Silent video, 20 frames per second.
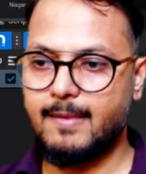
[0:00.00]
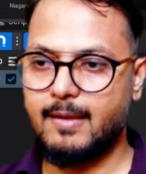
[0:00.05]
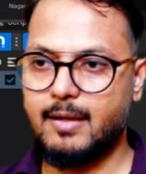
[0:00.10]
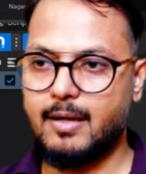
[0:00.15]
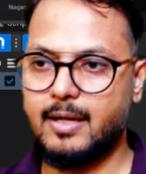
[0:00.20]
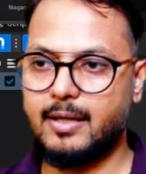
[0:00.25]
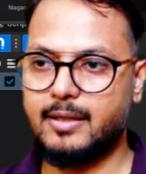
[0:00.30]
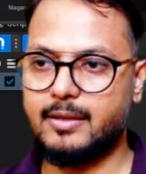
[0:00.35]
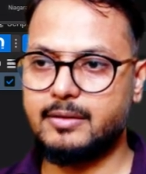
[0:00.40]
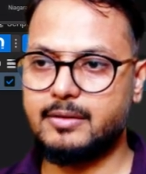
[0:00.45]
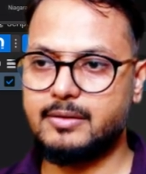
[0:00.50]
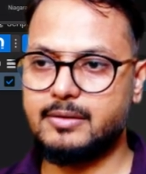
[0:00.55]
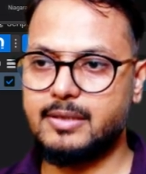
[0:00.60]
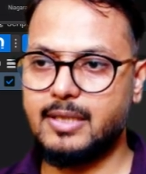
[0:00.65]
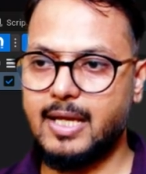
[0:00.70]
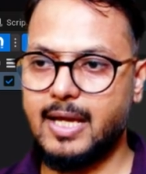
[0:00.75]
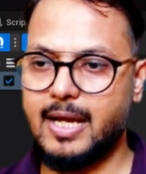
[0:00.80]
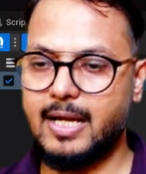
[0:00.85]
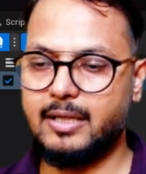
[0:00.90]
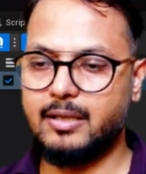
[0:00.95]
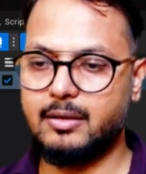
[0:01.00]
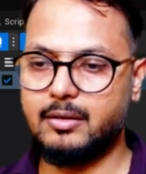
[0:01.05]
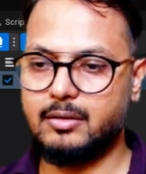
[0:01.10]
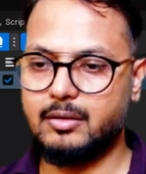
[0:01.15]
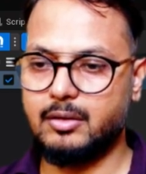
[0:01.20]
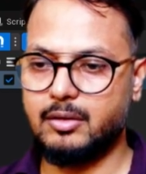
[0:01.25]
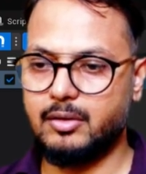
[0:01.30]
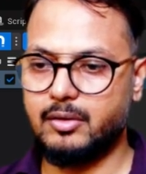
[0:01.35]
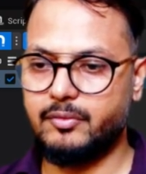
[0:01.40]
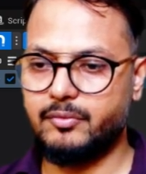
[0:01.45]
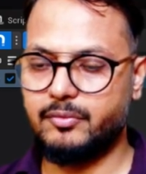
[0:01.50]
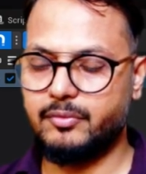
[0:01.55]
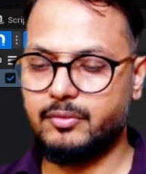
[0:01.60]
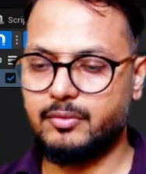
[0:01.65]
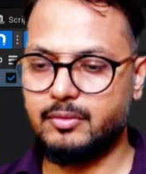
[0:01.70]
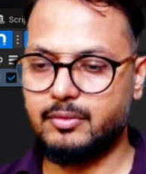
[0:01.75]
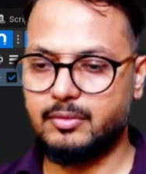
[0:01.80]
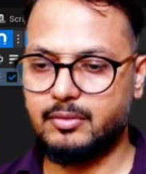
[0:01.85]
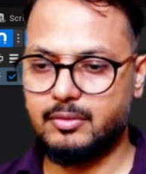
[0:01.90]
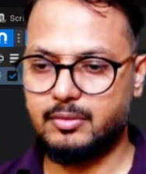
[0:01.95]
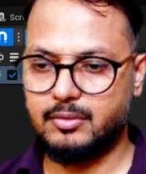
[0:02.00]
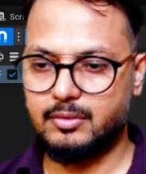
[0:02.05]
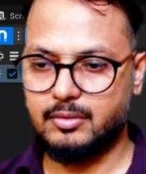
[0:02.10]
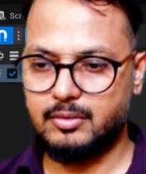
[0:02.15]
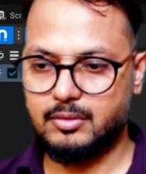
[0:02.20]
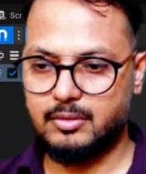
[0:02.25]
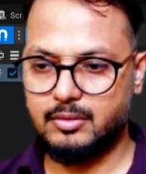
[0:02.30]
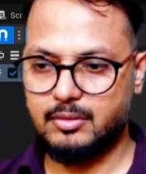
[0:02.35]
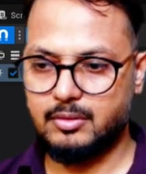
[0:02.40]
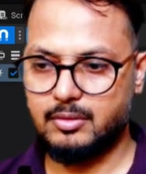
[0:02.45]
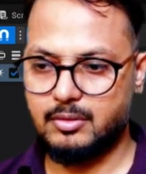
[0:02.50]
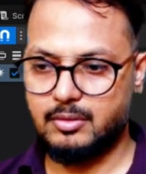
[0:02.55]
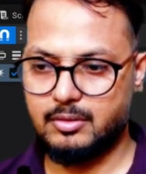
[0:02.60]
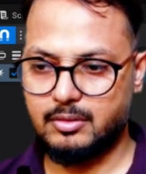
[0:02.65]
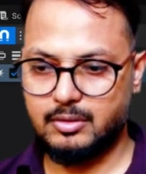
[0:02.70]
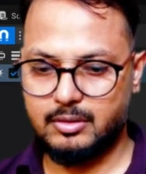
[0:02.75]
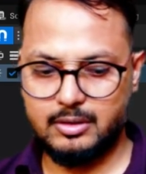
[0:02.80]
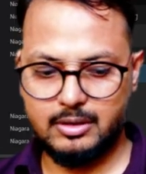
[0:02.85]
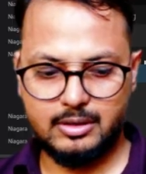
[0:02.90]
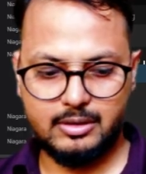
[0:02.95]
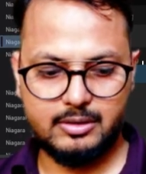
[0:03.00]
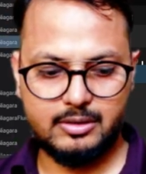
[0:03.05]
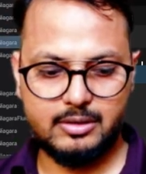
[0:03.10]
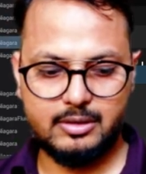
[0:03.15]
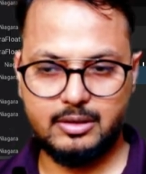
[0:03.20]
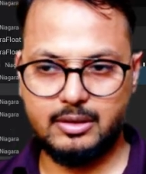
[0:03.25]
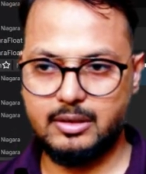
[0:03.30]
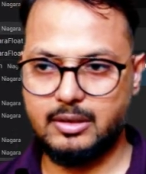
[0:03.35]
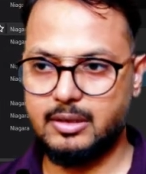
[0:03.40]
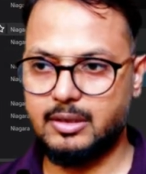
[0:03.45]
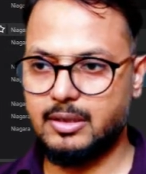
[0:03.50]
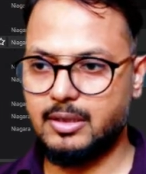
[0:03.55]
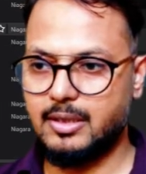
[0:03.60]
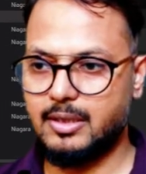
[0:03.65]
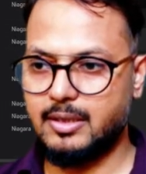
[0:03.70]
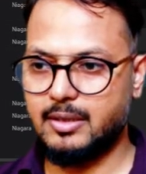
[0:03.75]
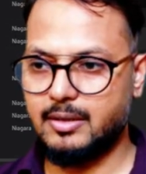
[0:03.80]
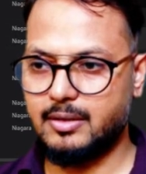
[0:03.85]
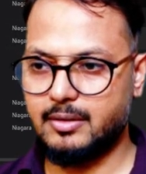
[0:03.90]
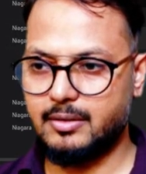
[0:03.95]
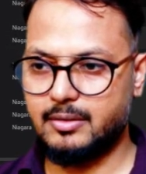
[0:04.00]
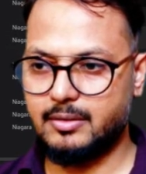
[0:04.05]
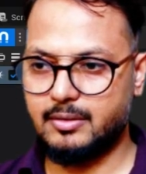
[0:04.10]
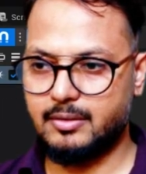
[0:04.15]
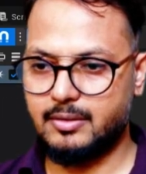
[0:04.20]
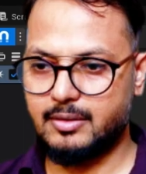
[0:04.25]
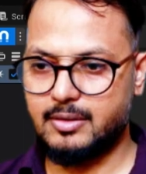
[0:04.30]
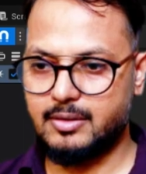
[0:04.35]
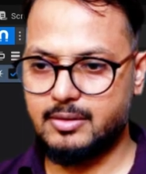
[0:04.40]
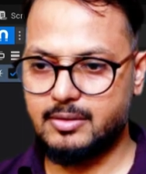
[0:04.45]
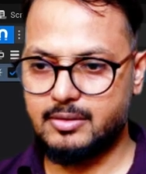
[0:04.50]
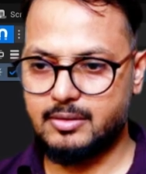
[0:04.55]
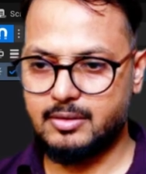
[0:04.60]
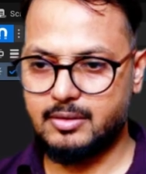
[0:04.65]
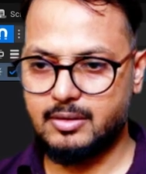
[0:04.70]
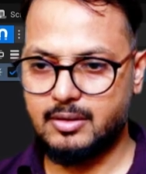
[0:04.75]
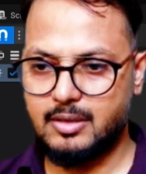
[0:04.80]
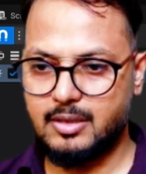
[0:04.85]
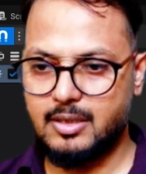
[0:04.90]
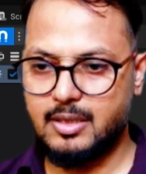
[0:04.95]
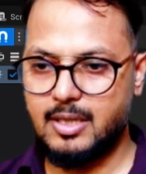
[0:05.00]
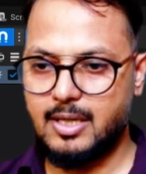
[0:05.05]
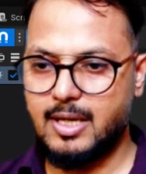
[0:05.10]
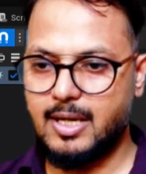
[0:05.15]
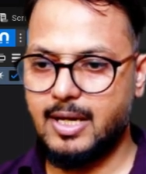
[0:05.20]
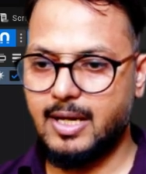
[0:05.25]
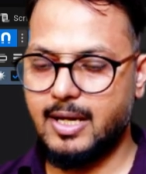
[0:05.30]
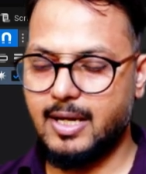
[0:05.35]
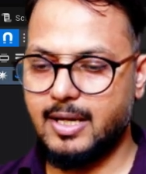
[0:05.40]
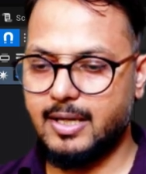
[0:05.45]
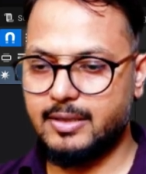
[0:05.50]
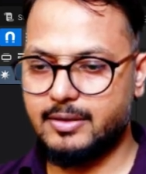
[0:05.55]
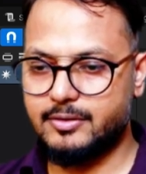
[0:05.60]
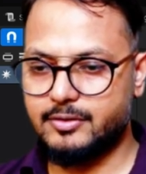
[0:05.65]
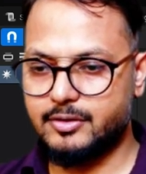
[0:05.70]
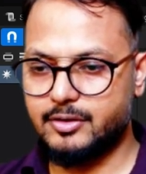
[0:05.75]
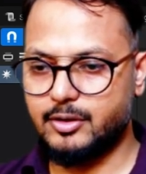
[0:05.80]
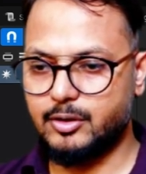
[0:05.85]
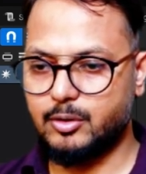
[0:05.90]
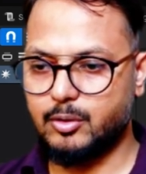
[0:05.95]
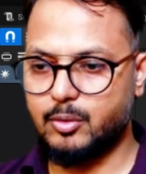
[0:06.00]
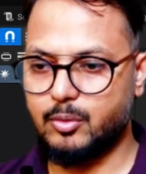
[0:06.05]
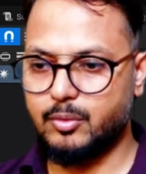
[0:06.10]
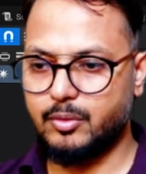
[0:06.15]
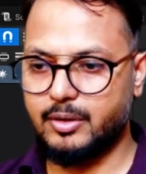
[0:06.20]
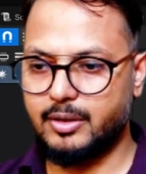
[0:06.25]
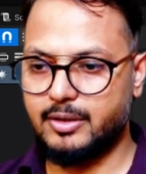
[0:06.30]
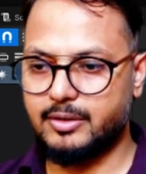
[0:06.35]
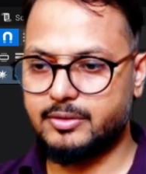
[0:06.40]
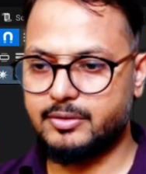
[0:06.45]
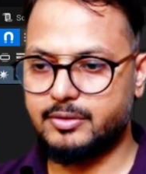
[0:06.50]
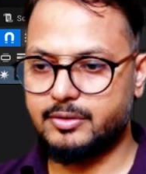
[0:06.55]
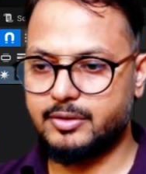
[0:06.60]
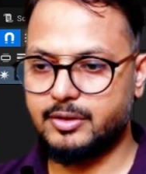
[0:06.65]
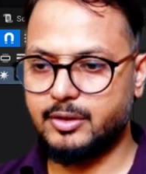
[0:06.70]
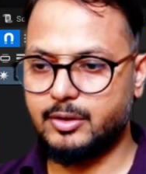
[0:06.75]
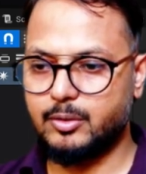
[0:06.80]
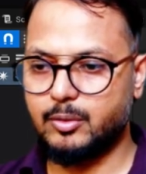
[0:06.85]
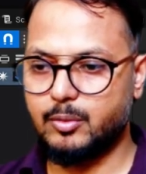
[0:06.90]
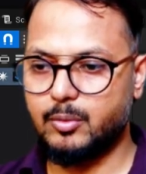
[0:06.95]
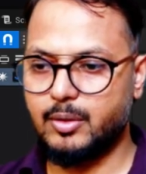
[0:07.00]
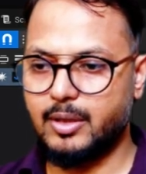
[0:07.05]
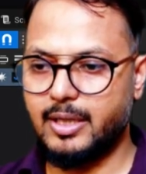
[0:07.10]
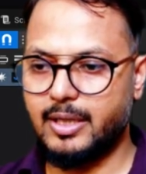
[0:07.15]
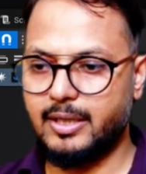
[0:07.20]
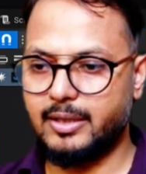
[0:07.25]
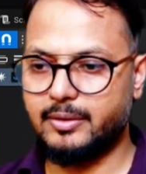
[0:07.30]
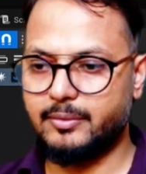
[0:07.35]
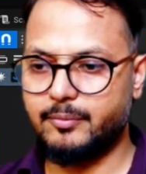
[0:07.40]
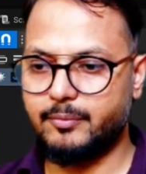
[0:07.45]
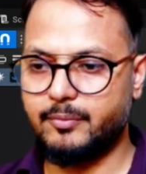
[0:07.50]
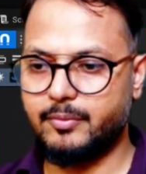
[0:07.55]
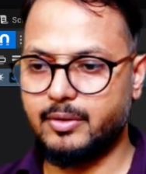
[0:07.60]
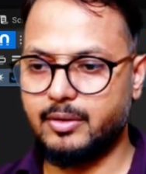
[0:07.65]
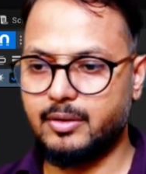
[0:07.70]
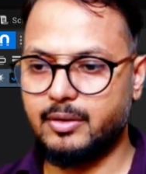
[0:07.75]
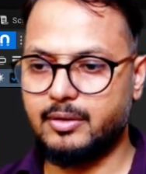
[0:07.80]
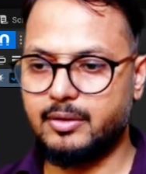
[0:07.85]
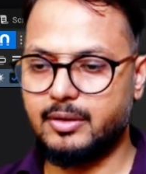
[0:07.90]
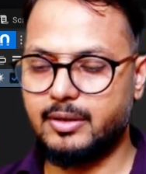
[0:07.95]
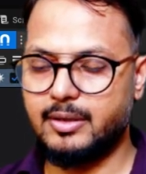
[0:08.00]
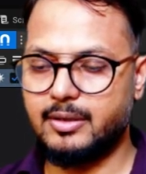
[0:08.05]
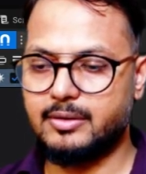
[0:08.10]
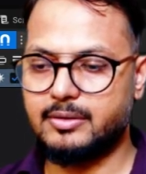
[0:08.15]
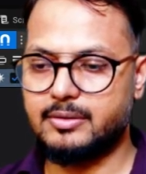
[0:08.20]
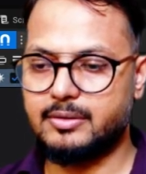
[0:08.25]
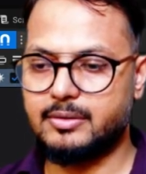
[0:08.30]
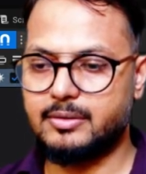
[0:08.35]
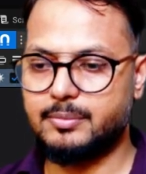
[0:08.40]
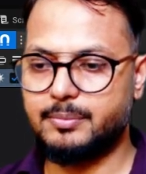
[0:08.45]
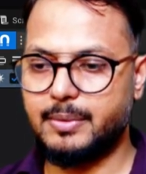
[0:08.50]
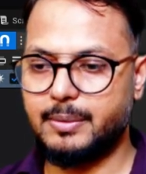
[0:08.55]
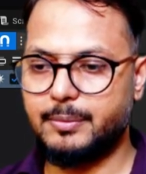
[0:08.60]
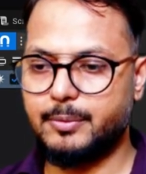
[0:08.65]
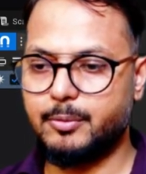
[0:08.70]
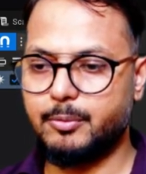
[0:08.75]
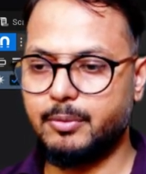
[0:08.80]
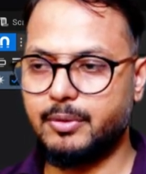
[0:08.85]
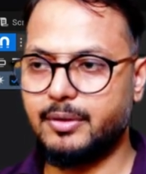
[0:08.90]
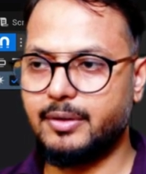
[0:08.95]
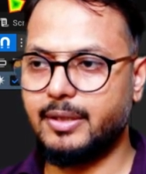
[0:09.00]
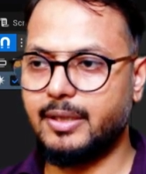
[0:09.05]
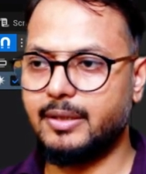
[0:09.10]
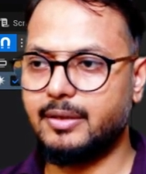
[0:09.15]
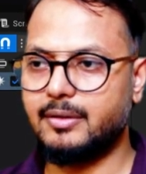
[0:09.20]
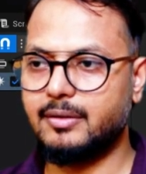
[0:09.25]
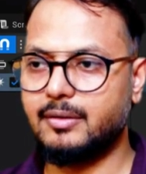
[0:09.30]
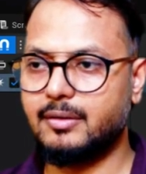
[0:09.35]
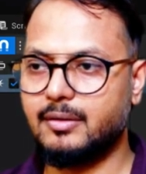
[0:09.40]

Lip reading: I can just add a curve. Let's say this at 0 is 0, at 1 is maybe 200.